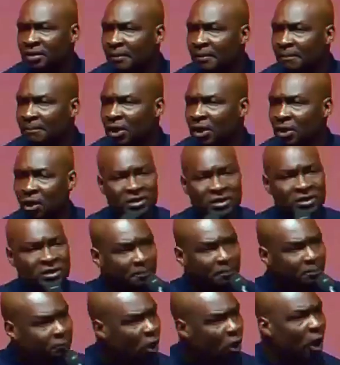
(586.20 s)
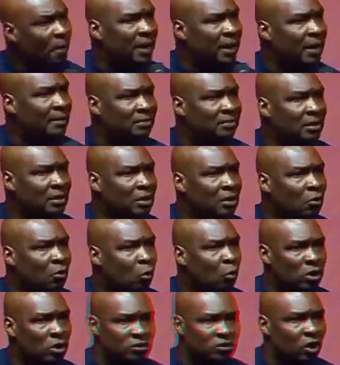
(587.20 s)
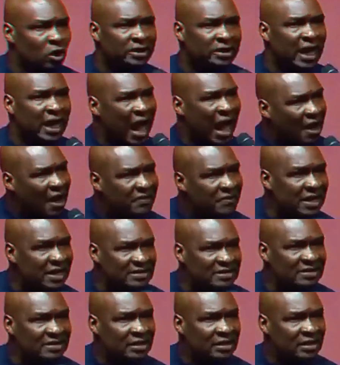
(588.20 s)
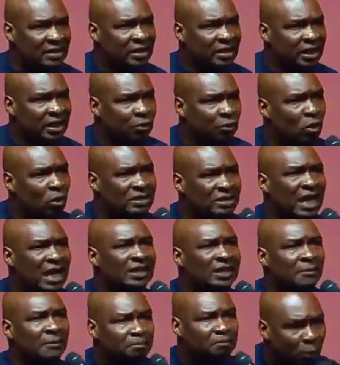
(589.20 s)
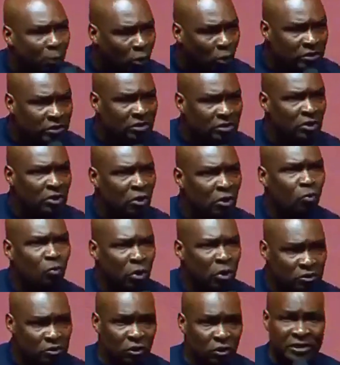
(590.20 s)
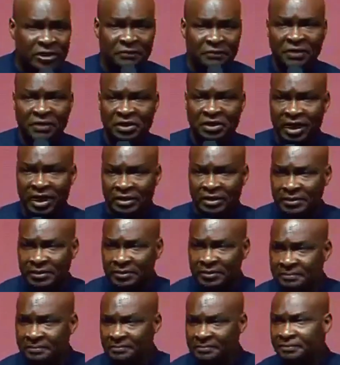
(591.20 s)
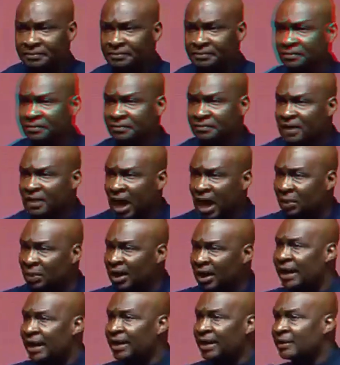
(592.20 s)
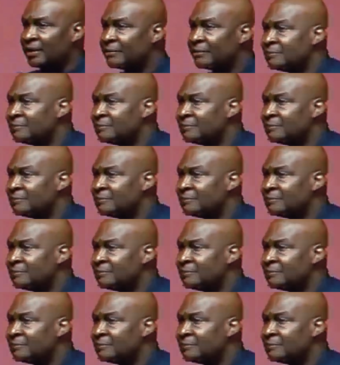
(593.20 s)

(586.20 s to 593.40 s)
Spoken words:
Because the problem was not the harvest. It was that the boat was not efficient. Are we learning?